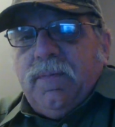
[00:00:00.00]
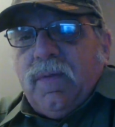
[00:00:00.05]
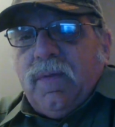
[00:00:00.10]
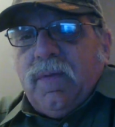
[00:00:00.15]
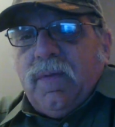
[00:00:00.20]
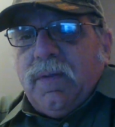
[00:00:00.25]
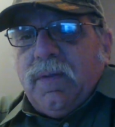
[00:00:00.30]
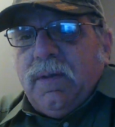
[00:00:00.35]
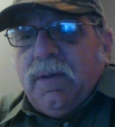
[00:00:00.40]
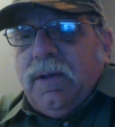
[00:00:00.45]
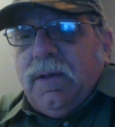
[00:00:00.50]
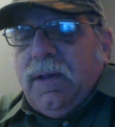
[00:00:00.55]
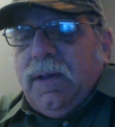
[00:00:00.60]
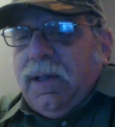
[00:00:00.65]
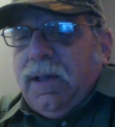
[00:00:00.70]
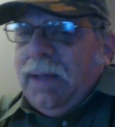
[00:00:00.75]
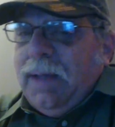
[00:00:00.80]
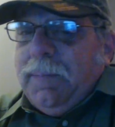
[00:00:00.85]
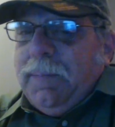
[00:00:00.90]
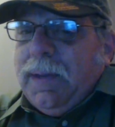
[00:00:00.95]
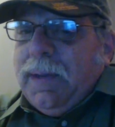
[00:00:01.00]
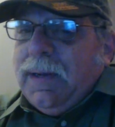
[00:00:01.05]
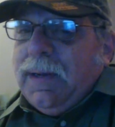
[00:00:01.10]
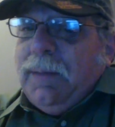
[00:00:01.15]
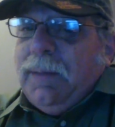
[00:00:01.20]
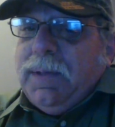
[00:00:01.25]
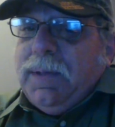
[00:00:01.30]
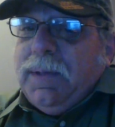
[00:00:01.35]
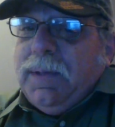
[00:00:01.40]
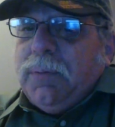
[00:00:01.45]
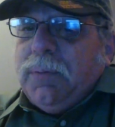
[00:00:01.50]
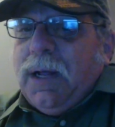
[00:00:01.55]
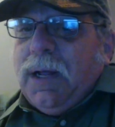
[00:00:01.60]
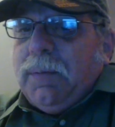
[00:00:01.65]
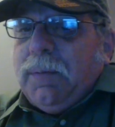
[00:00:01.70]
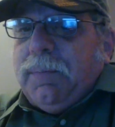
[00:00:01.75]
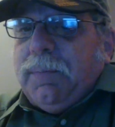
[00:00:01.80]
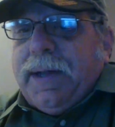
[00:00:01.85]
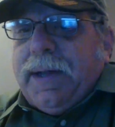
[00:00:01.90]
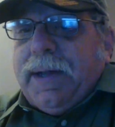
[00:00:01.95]
And that may not be the problem. I don't
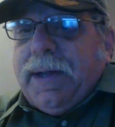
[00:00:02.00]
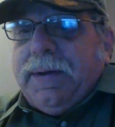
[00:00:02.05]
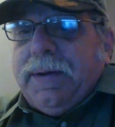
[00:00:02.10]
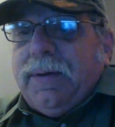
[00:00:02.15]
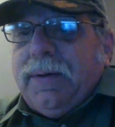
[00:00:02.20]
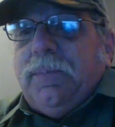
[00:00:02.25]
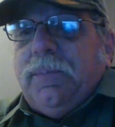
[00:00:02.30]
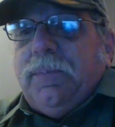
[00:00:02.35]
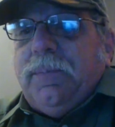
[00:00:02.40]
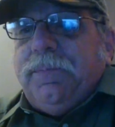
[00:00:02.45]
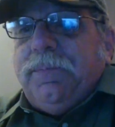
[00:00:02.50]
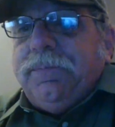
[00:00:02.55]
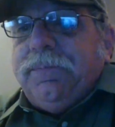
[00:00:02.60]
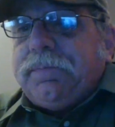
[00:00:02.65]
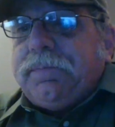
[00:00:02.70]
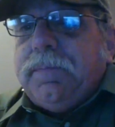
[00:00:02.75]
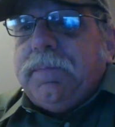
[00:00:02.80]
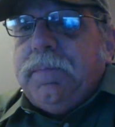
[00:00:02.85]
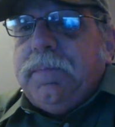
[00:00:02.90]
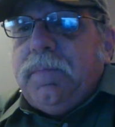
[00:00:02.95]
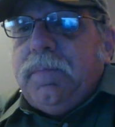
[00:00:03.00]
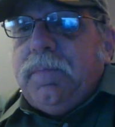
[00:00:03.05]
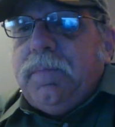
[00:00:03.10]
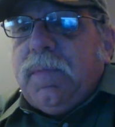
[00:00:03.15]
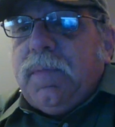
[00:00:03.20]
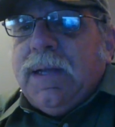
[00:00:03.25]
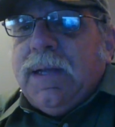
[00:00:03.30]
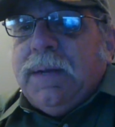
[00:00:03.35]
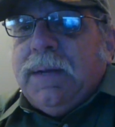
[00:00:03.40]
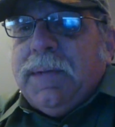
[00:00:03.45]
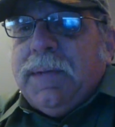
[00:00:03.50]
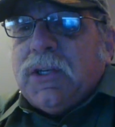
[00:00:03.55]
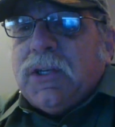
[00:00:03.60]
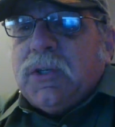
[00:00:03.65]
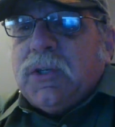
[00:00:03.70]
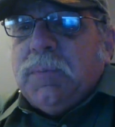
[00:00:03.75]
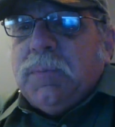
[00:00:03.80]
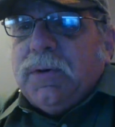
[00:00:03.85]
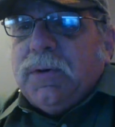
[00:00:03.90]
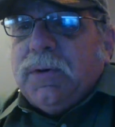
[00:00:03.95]
know. I'm not smart enough
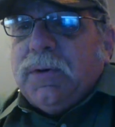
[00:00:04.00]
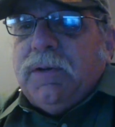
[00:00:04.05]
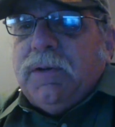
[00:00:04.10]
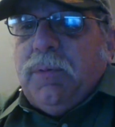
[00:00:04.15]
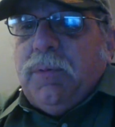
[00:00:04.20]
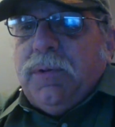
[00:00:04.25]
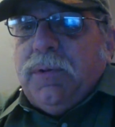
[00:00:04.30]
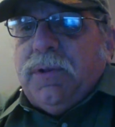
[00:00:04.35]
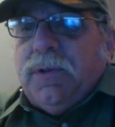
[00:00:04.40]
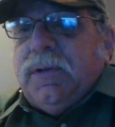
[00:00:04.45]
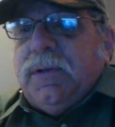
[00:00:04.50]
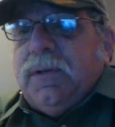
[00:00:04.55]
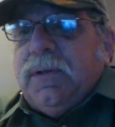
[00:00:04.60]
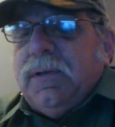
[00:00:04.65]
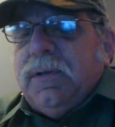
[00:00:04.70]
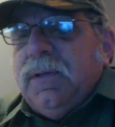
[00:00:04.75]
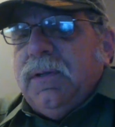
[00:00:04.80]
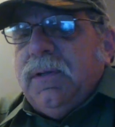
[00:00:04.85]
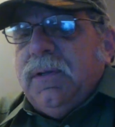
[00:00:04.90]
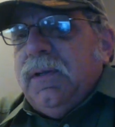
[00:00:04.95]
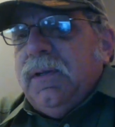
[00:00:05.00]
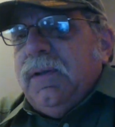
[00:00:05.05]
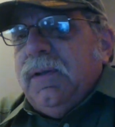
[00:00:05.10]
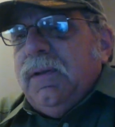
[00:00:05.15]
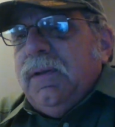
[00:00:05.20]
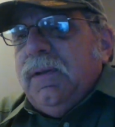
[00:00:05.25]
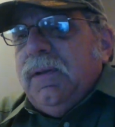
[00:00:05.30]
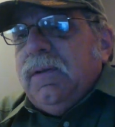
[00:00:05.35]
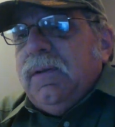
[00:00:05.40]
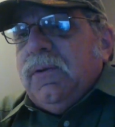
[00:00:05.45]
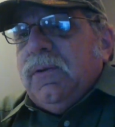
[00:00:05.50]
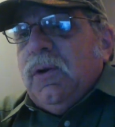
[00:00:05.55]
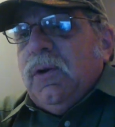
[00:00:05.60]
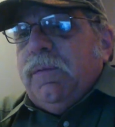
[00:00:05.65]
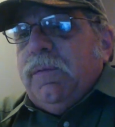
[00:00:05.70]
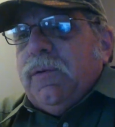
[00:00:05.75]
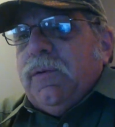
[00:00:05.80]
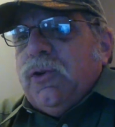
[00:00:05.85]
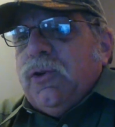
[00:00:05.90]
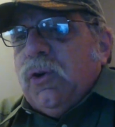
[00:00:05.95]
with it to know for sure
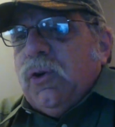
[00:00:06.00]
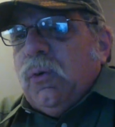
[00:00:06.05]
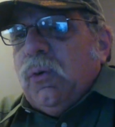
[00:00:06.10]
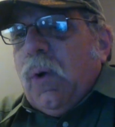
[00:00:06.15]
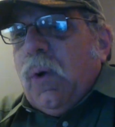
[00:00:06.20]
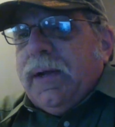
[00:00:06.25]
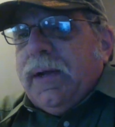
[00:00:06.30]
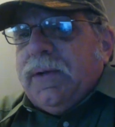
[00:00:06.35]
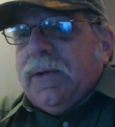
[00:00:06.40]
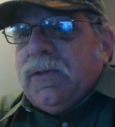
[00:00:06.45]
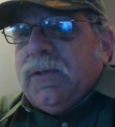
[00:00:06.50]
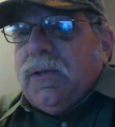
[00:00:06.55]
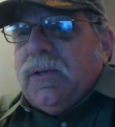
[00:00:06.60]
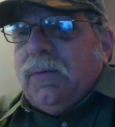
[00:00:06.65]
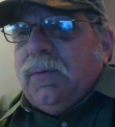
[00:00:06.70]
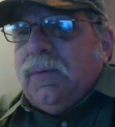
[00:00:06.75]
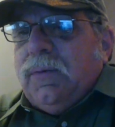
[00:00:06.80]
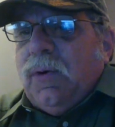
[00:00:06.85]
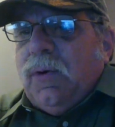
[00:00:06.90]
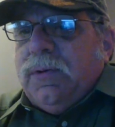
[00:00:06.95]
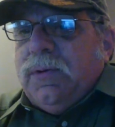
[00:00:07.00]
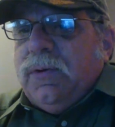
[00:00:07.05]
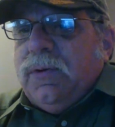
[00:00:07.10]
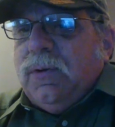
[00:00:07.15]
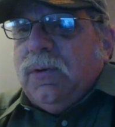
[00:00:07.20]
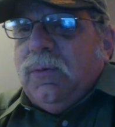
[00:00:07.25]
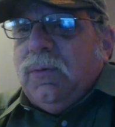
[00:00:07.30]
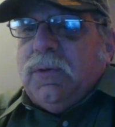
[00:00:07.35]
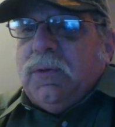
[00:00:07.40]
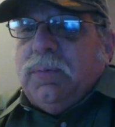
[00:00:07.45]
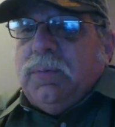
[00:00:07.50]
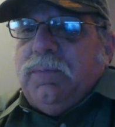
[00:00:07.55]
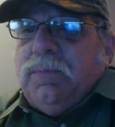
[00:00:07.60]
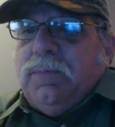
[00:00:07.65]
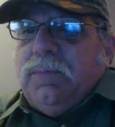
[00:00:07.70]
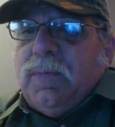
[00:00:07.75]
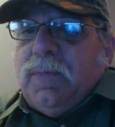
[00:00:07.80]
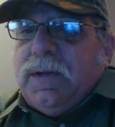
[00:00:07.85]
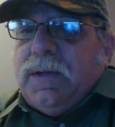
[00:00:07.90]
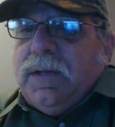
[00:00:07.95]
why it's not wanting to do what I need it to
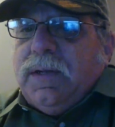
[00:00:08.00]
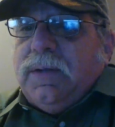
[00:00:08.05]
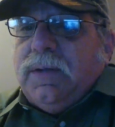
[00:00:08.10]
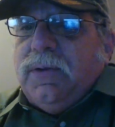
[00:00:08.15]
do.